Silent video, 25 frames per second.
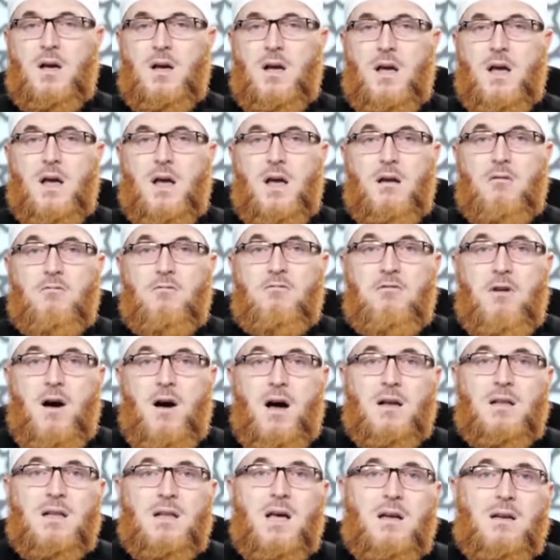and
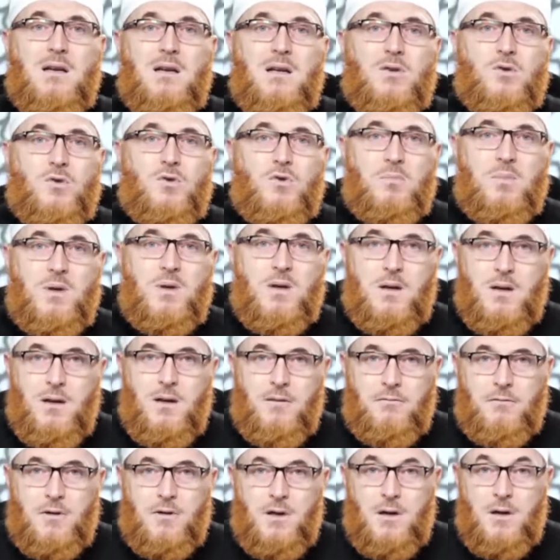fog that needs to be
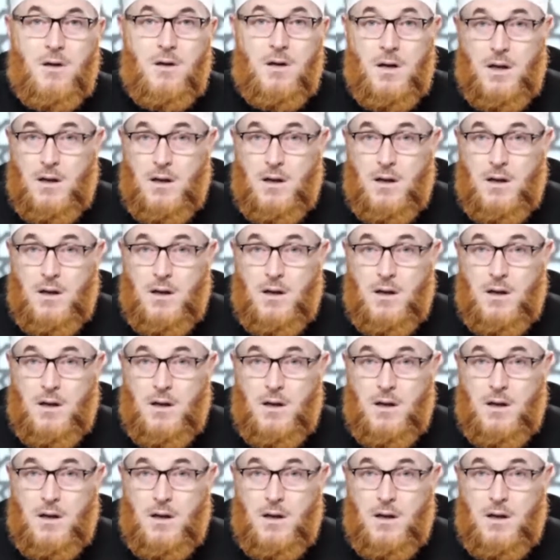lifted,